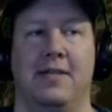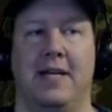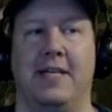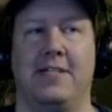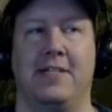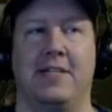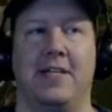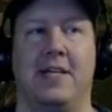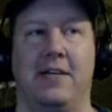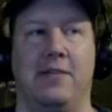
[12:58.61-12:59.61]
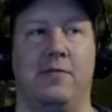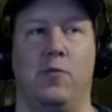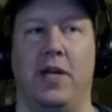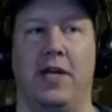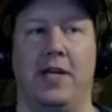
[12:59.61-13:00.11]
As you can see, it
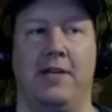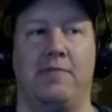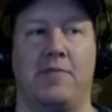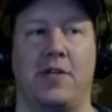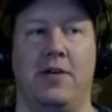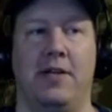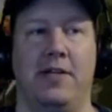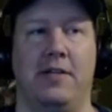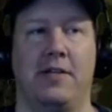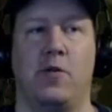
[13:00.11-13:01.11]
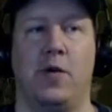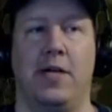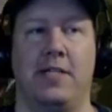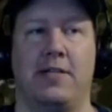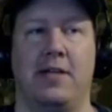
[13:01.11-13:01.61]
went in, turned in the
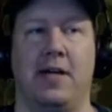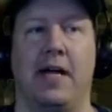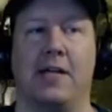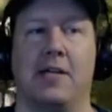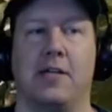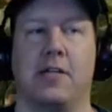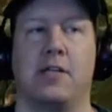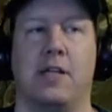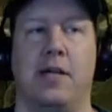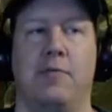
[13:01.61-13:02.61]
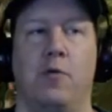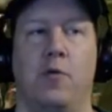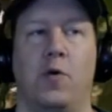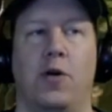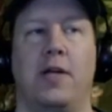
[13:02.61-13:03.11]
quest, I can click claim
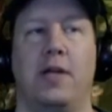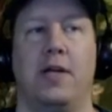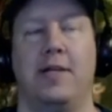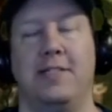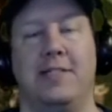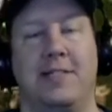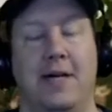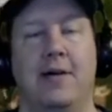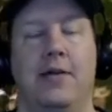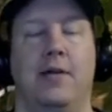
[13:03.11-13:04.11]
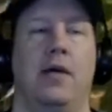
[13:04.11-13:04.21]
reward, it's done.